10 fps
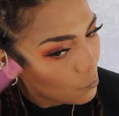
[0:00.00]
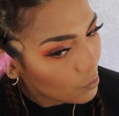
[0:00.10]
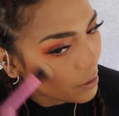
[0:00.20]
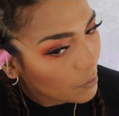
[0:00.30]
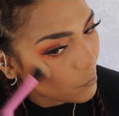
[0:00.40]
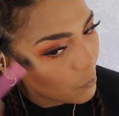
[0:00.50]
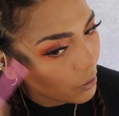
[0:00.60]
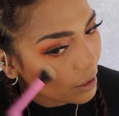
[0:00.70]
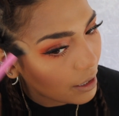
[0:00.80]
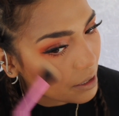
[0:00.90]
Like,
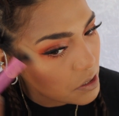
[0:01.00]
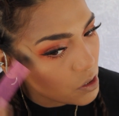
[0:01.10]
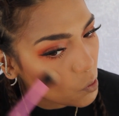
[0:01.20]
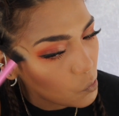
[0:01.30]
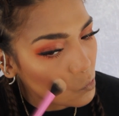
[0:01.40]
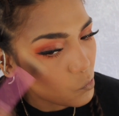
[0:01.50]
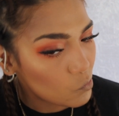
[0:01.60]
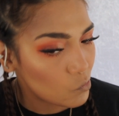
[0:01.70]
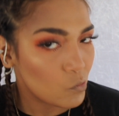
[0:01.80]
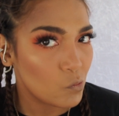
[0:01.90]
look at this.
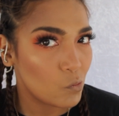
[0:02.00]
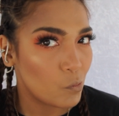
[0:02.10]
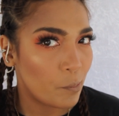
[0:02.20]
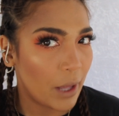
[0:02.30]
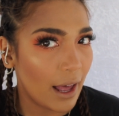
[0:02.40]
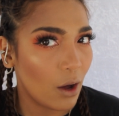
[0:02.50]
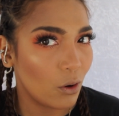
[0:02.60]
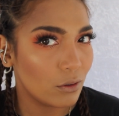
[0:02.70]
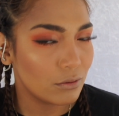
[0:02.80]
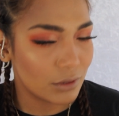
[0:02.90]

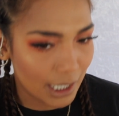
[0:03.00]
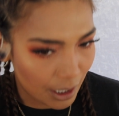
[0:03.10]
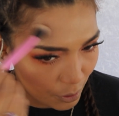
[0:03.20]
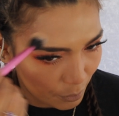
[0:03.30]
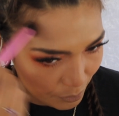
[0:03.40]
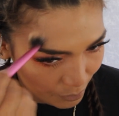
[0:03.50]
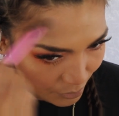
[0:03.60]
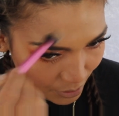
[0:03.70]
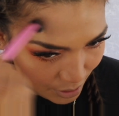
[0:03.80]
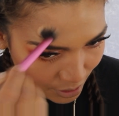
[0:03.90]
Pow. Damn.
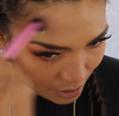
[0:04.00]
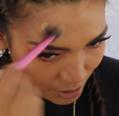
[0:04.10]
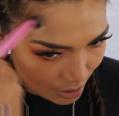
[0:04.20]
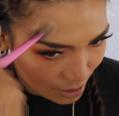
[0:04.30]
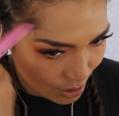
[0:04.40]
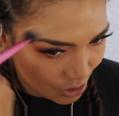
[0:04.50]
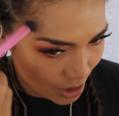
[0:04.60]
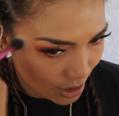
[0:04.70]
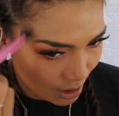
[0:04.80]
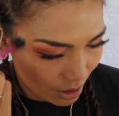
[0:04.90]
And
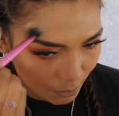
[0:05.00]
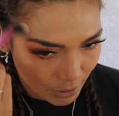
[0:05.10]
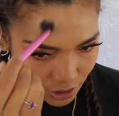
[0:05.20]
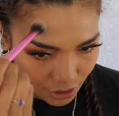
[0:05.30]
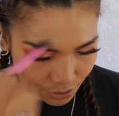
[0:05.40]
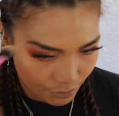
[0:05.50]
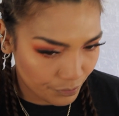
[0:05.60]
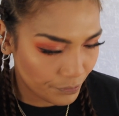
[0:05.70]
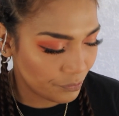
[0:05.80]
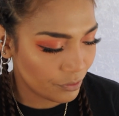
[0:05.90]
just a little bit too.
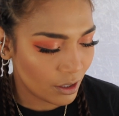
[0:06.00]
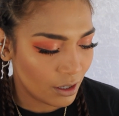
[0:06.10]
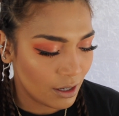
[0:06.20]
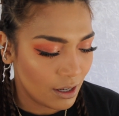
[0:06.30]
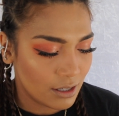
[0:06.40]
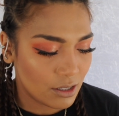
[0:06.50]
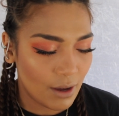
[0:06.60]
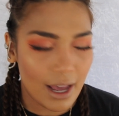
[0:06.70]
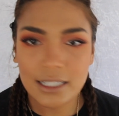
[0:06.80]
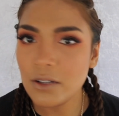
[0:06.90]
So
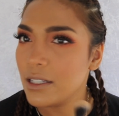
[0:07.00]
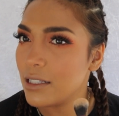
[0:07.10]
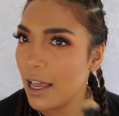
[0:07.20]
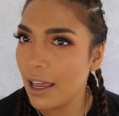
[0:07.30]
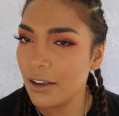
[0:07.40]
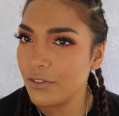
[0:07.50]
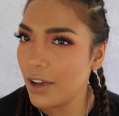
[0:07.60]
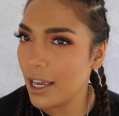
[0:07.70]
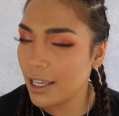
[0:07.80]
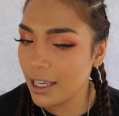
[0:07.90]
as I was saying,
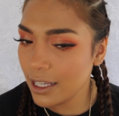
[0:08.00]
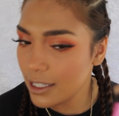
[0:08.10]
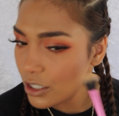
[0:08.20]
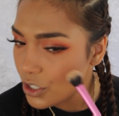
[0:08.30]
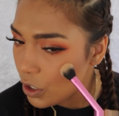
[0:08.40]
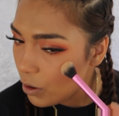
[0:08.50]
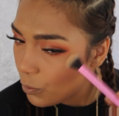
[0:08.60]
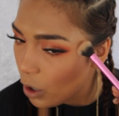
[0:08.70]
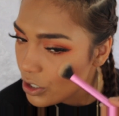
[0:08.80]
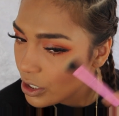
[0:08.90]
Viking is the show I'm
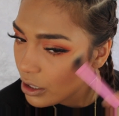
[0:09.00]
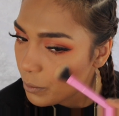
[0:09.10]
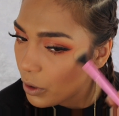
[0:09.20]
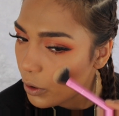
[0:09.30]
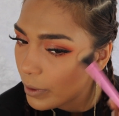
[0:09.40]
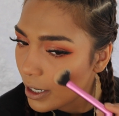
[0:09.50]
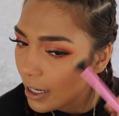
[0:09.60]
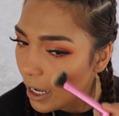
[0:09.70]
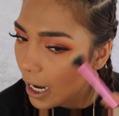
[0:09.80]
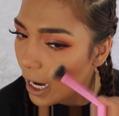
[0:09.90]
watching at the
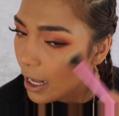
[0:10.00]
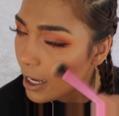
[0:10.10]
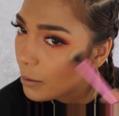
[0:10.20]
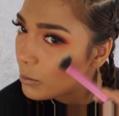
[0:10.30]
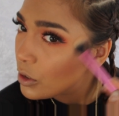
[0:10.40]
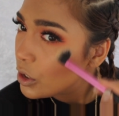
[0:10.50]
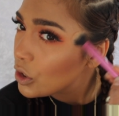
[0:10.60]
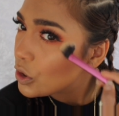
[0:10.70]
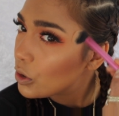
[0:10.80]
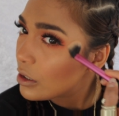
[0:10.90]
moment and I am
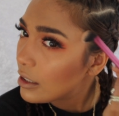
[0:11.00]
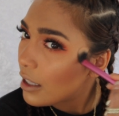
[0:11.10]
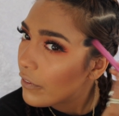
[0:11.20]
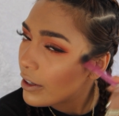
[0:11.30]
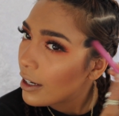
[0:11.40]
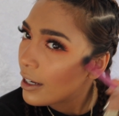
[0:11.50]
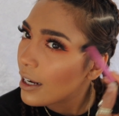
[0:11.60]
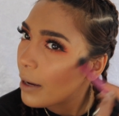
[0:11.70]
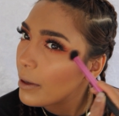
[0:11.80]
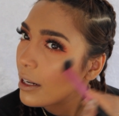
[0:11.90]
truly loving it.
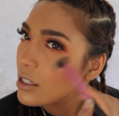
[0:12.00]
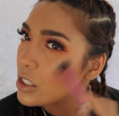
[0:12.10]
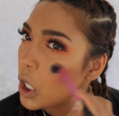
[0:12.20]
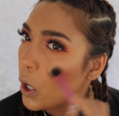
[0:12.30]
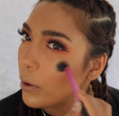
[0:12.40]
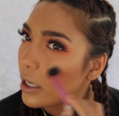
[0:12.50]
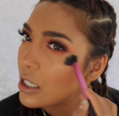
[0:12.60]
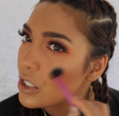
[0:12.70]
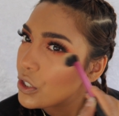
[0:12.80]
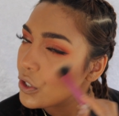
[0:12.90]
I'm getting so
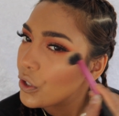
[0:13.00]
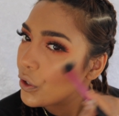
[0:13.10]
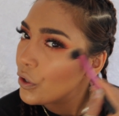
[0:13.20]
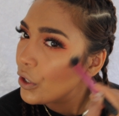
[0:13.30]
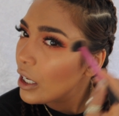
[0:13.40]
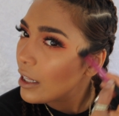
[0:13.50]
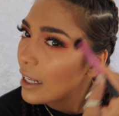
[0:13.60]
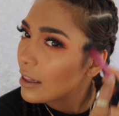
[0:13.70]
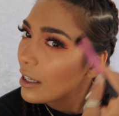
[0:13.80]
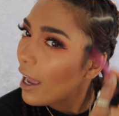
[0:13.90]
into
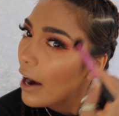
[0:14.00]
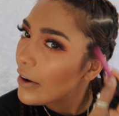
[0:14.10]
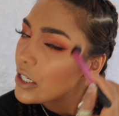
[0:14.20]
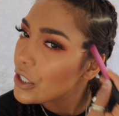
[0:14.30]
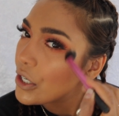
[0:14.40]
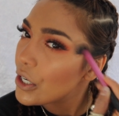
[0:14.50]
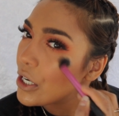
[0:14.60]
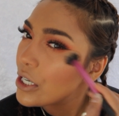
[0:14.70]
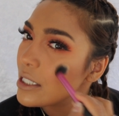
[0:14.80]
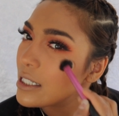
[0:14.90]
like the
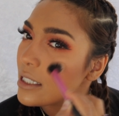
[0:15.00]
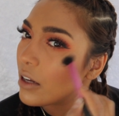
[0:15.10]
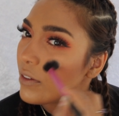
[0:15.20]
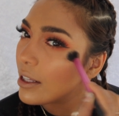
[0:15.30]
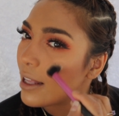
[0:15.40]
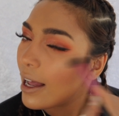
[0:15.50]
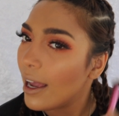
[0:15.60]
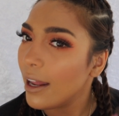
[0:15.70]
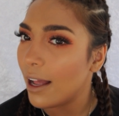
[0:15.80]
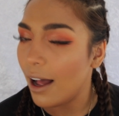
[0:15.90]
characters and stuff like that.